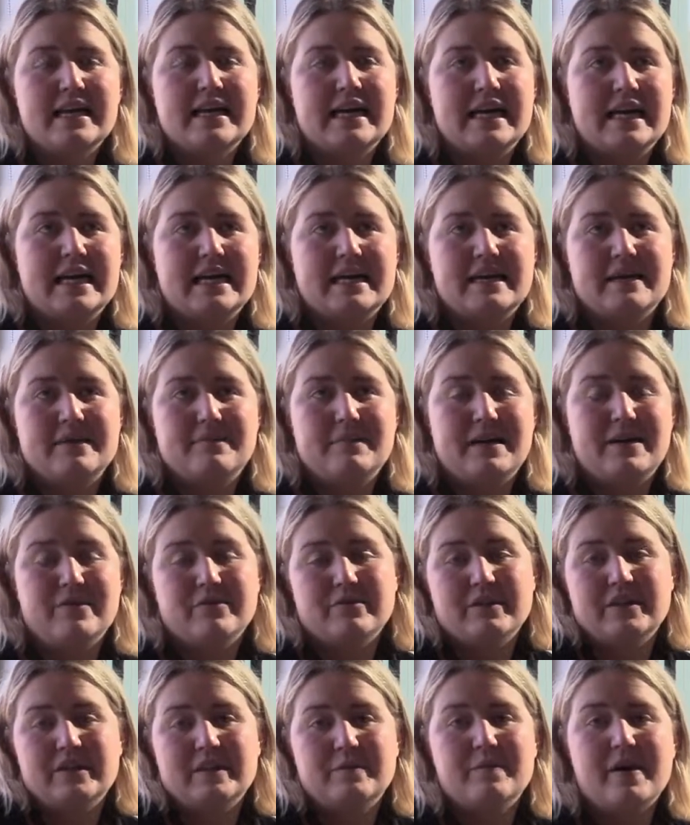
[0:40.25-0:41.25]
And
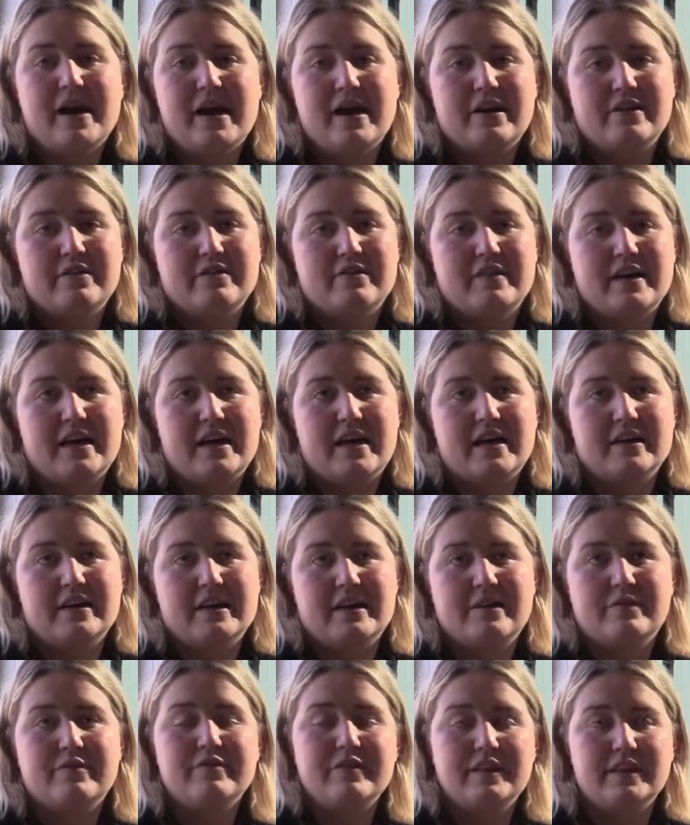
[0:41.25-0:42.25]
really part of that
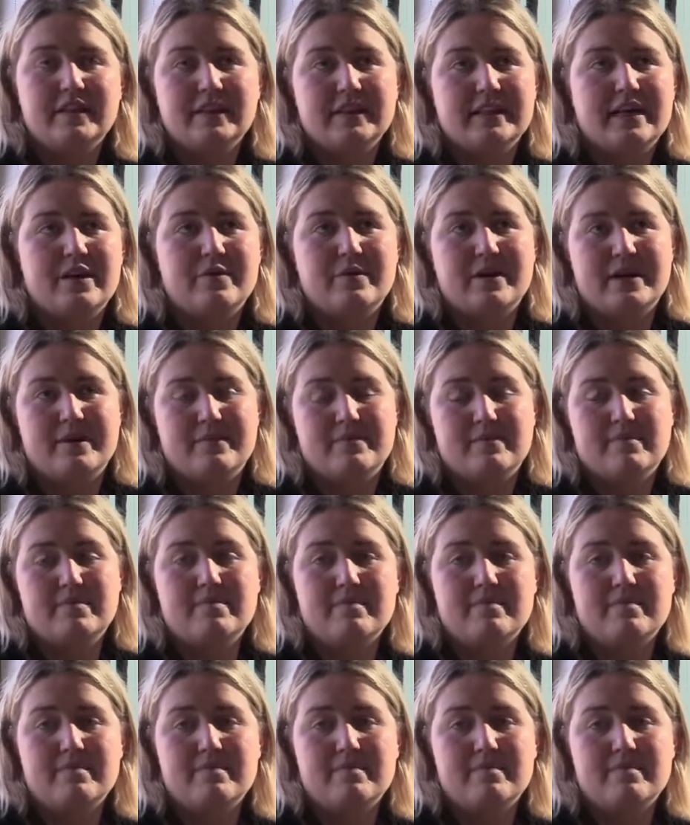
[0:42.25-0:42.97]
and feeling that way